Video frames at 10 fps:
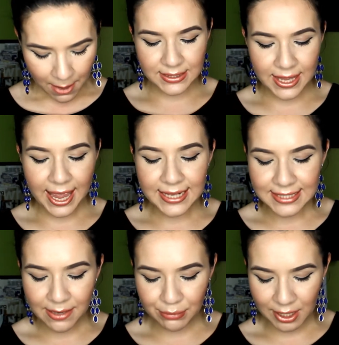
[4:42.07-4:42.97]
The
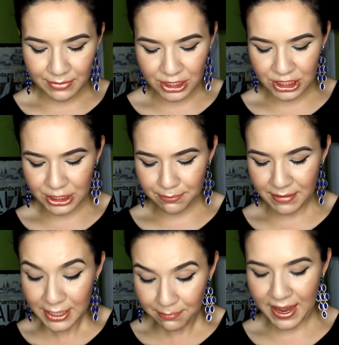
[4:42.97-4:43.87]
anti-blemish
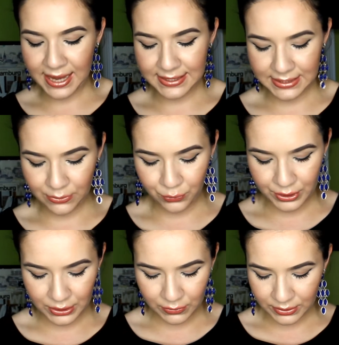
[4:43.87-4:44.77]
mud mask
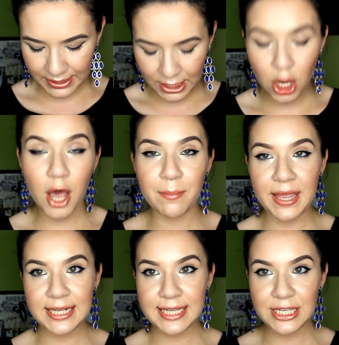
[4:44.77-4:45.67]
would like caught my
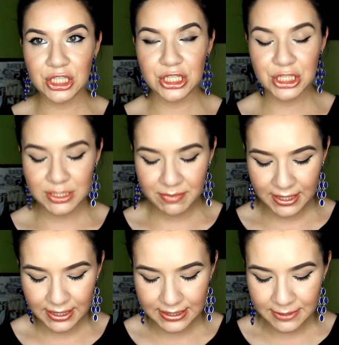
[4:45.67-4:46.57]
attention just
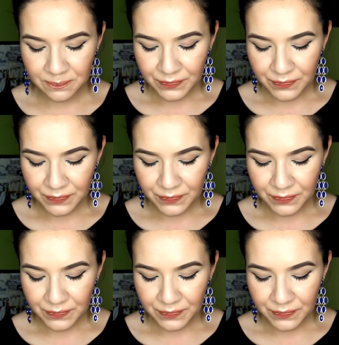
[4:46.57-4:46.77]
because